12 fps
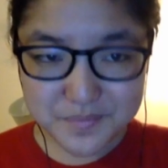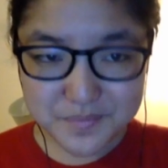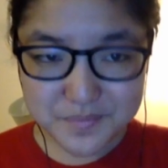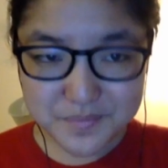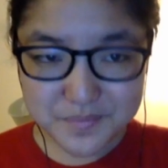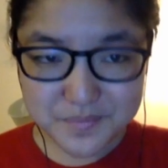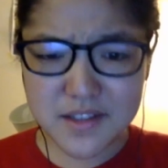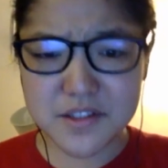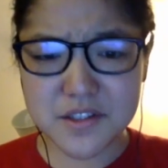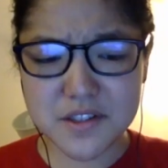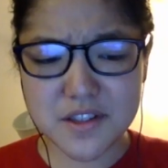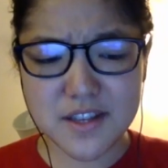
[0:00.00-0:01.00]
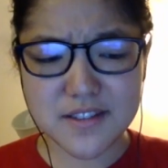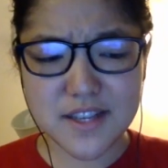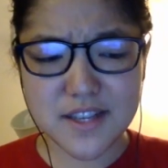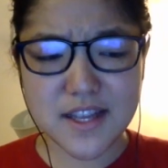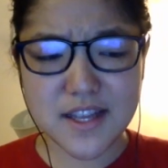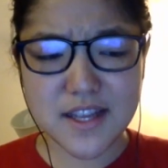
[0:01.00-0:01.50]
and things
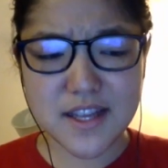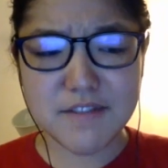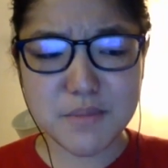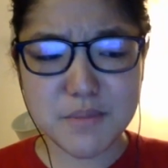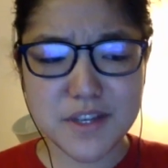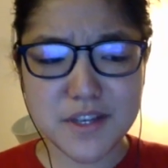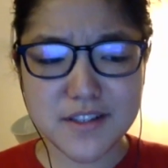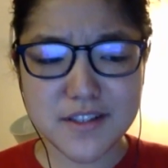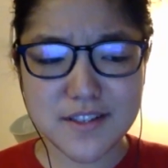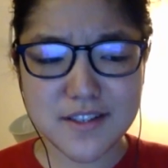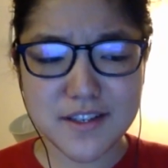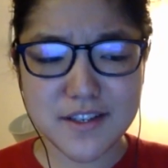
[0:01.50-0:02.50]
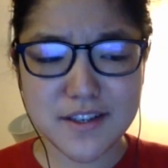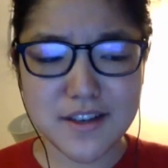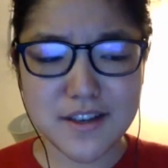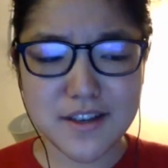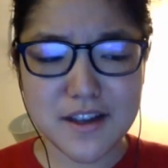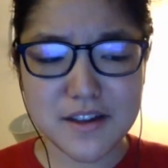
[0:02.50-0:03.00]
like that everybody can see.
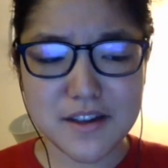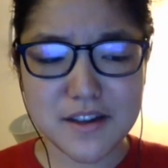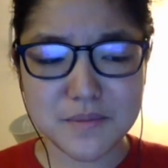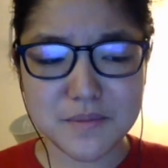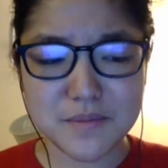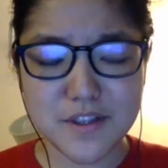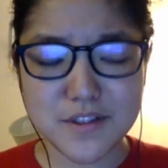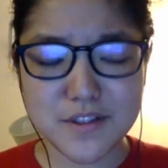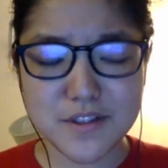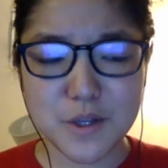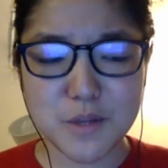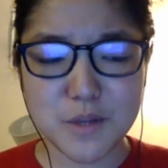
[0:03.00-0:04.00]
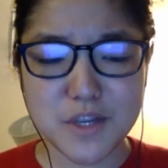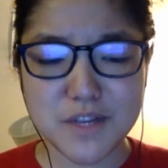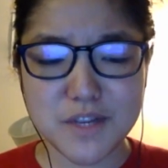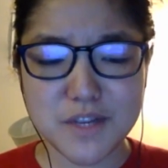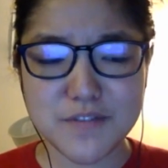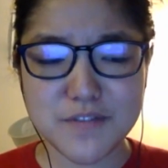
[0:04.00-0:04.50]
It's a little bit of
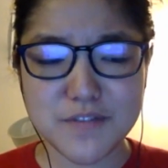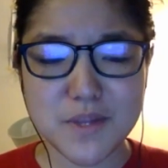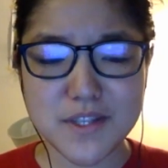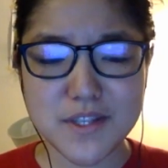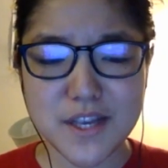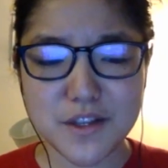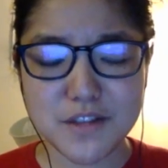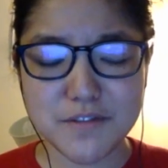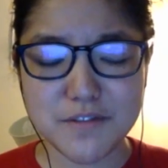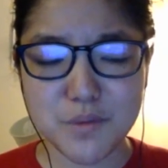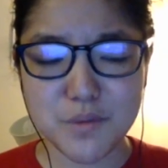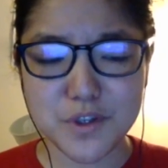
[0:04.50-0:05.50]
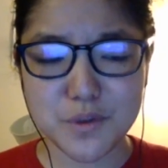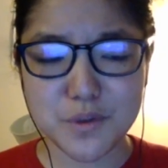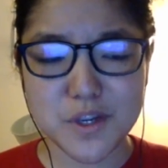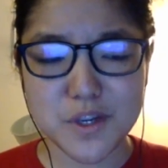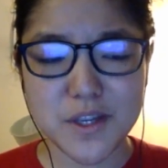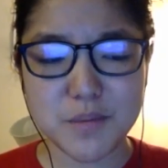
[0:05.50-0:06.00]
a different mentality from when you're
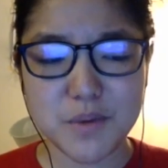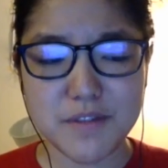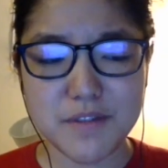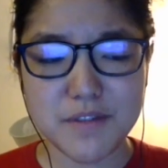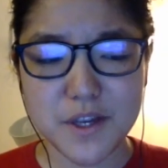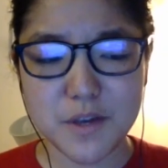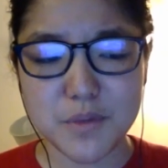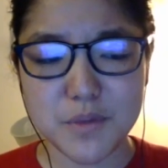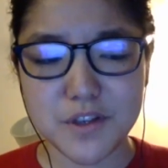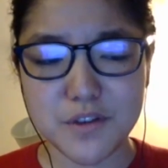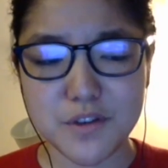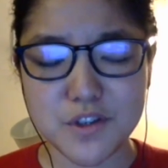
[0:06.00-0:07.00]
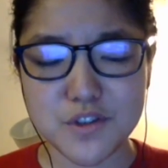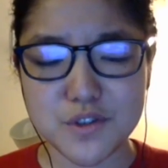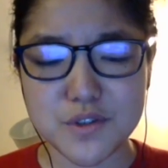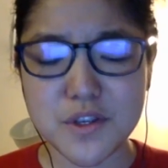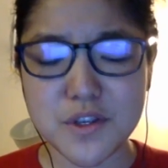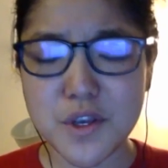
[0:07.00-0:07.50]
working in a private company. You can
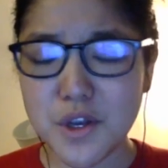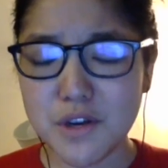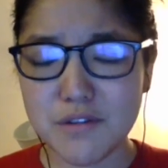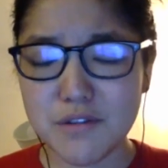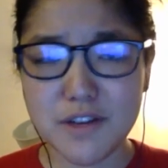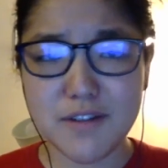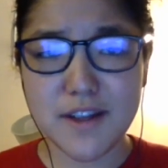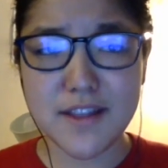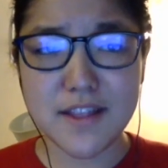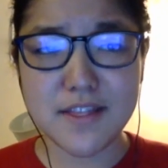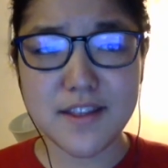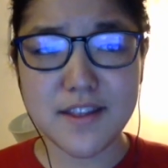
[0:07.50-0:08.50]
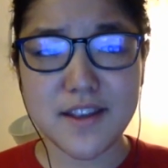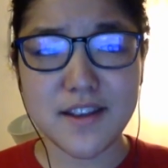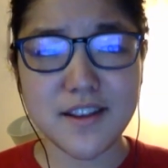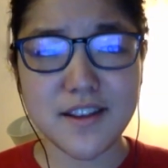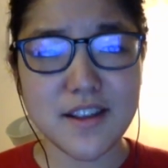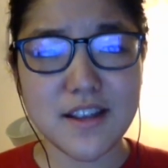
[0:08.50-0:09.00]
just rewrite that
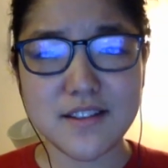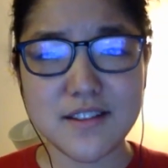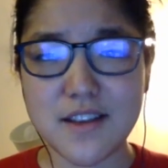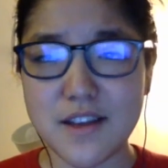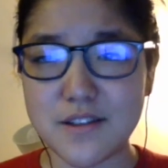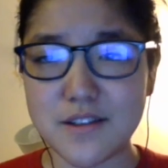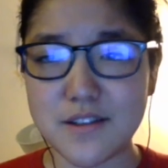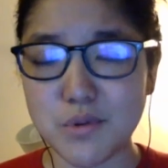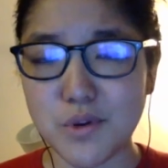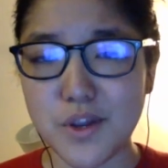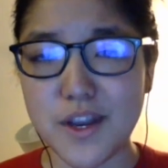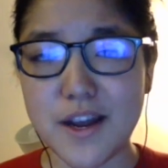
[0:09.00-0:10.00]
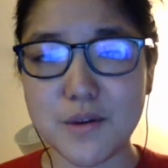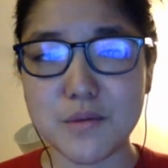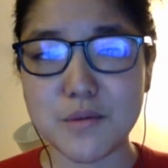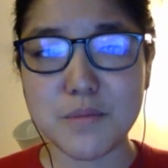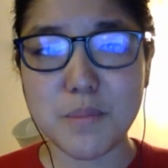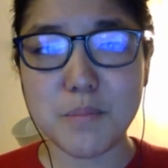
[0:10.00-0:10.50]
thing and deploy it out.
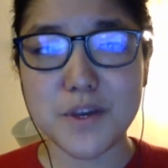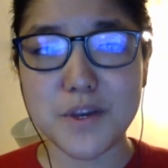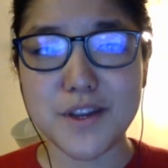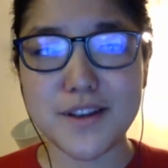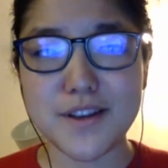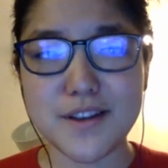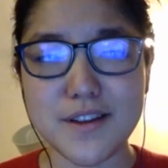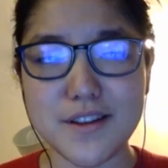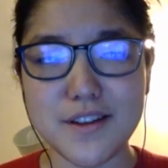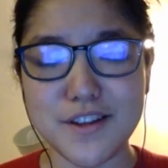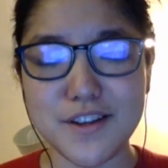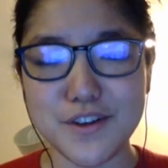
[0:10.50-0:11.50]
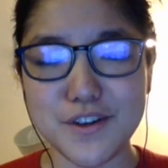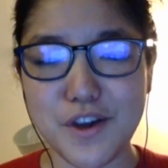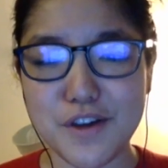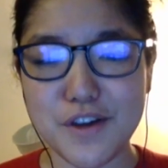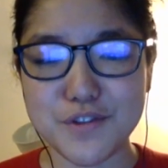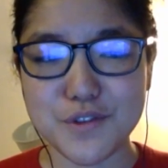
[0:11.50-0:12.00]
But here you
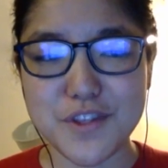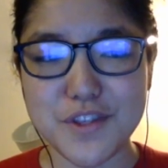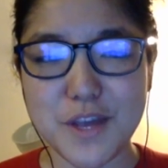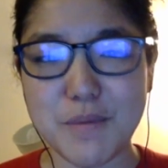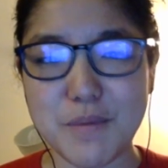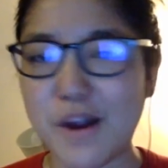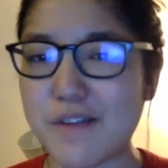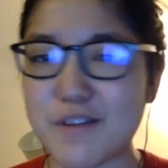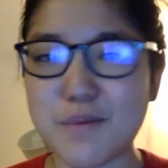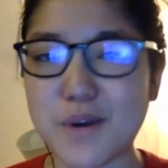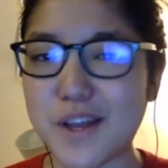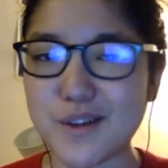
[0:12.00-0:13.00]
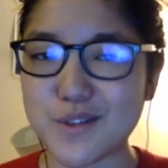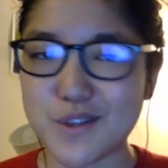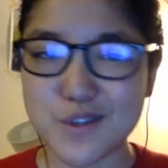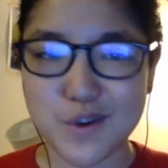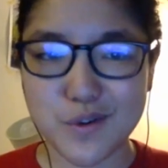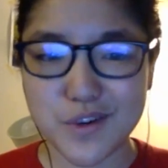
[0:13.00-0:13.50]
have to think about everybody else
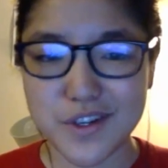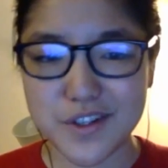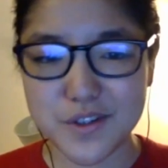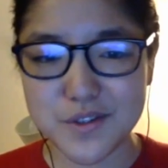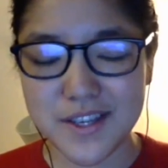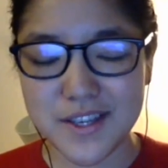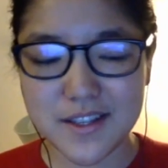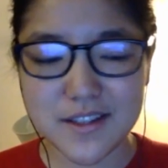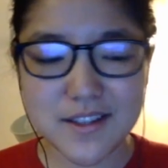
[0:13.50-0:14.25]
that's already using it.